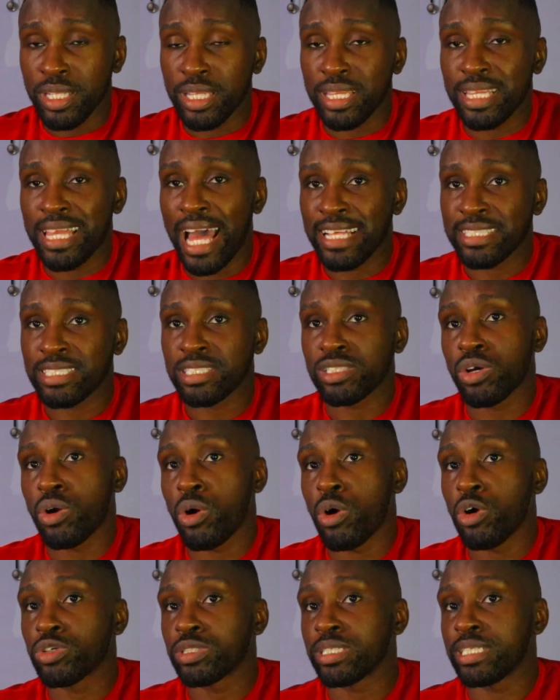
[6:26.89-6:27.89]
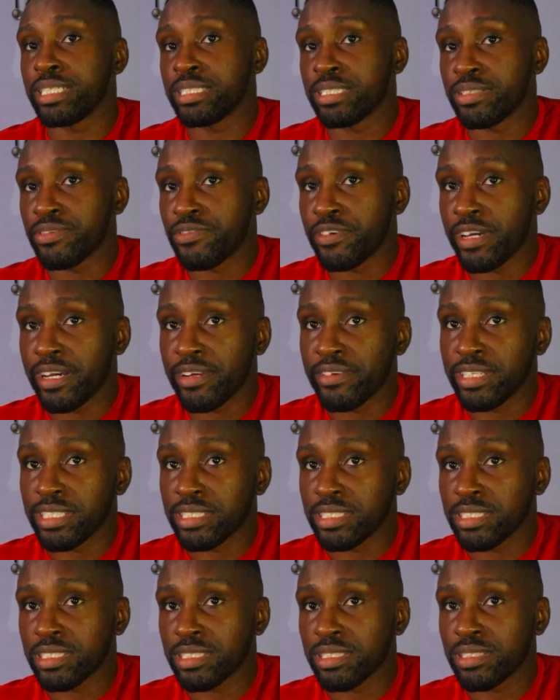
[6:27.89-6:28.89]
That's called
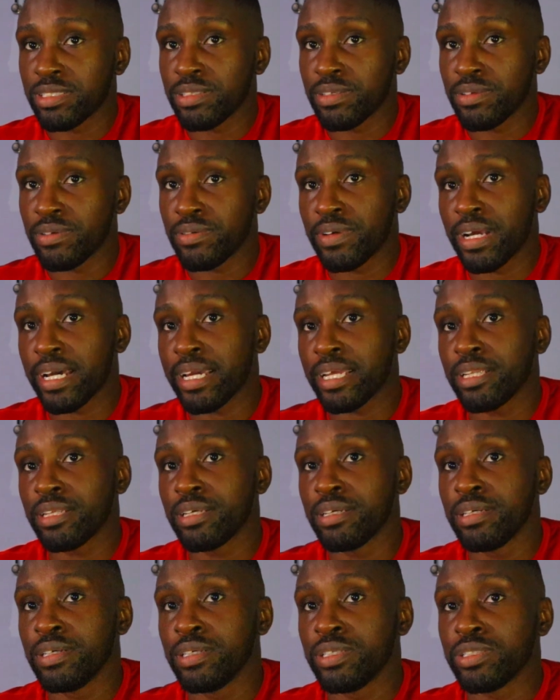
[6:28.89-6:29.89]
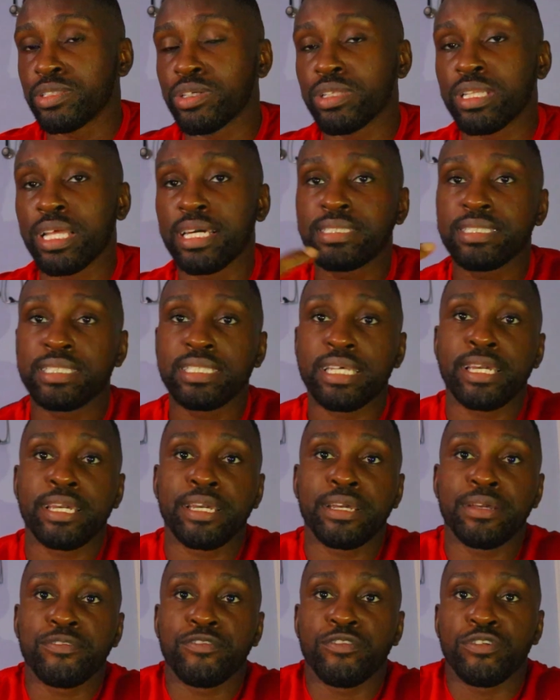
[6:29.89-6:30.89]
interference, right? So let's
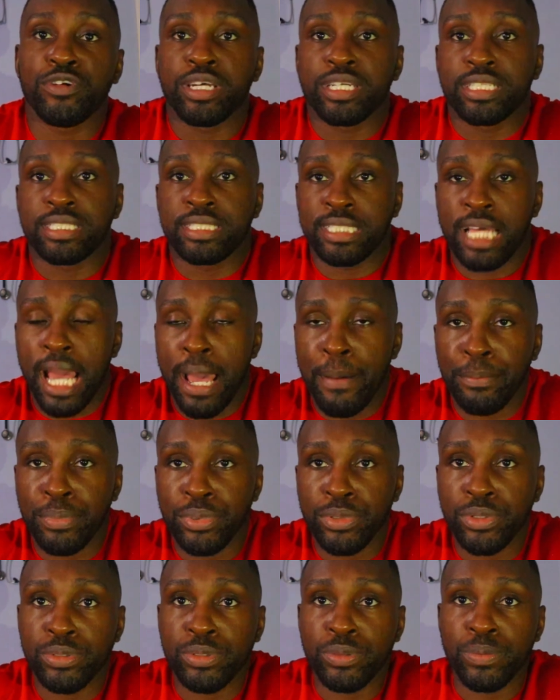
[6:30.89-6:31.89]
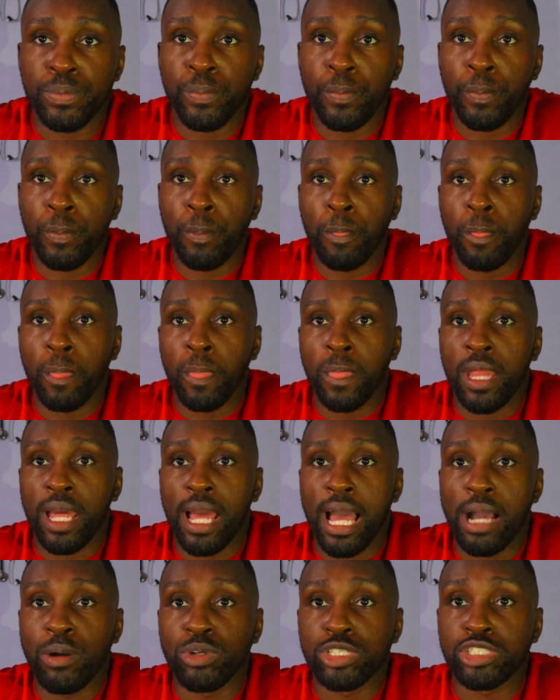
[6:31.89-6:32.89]
say, for example,
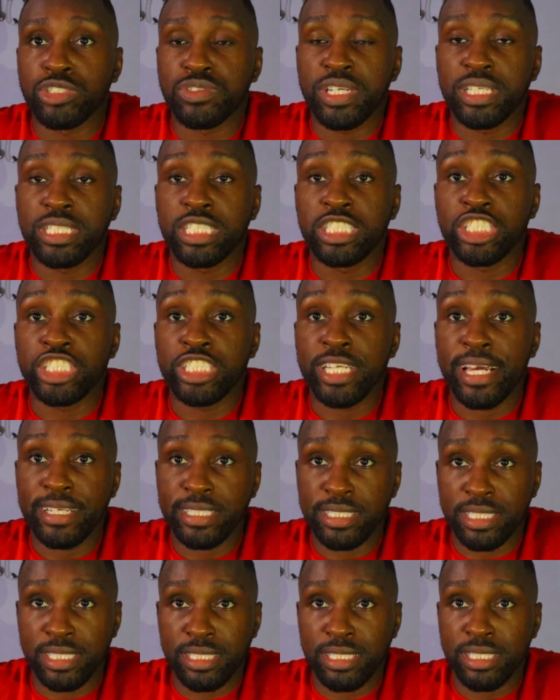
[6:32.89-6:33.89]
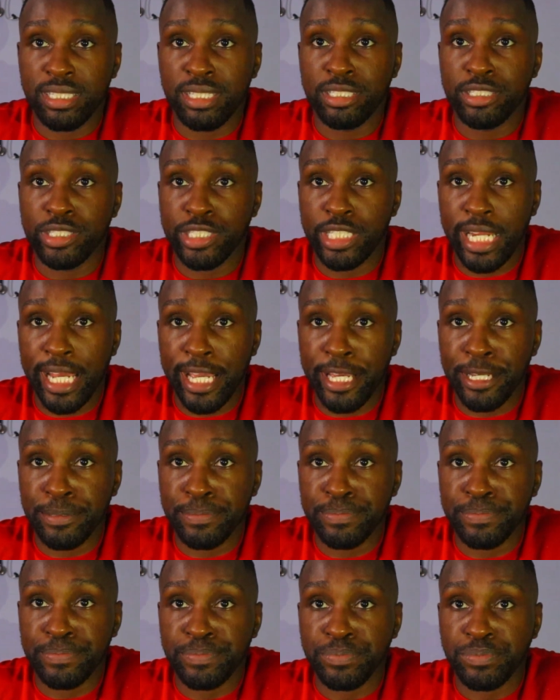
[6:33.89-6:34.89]
I was training chest today.
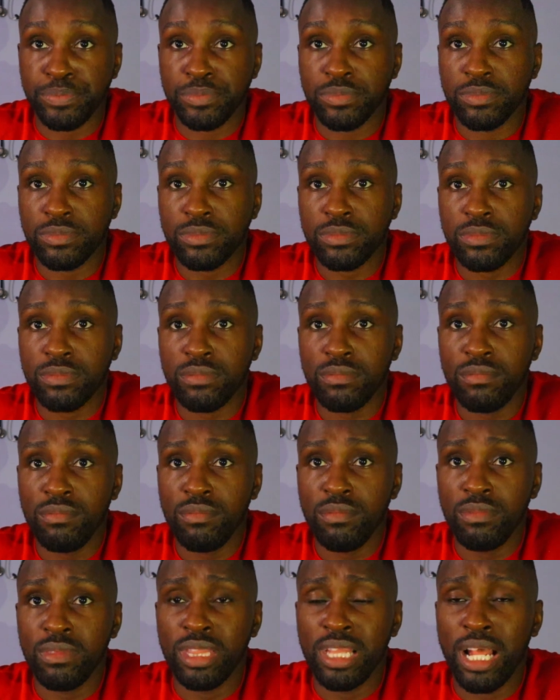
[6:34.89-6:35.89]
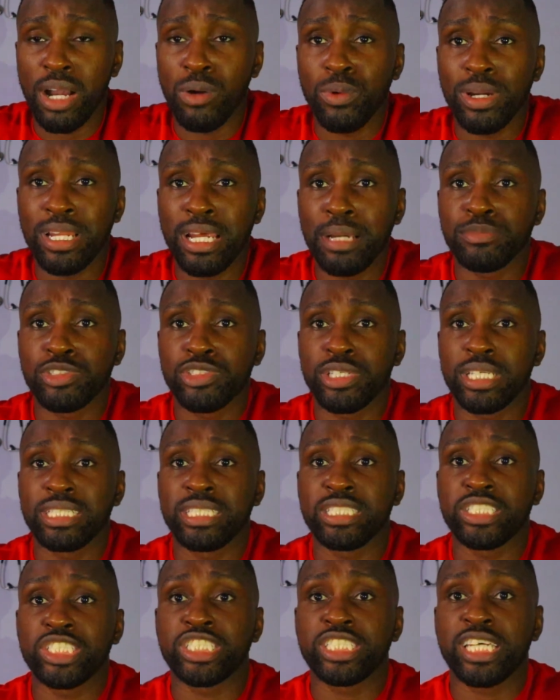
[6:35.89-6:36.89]
Now, when I'm
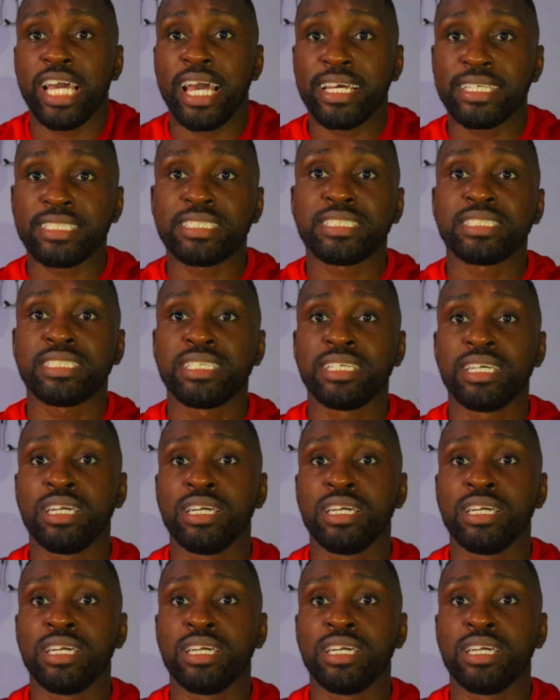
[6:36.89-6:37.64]
training chest,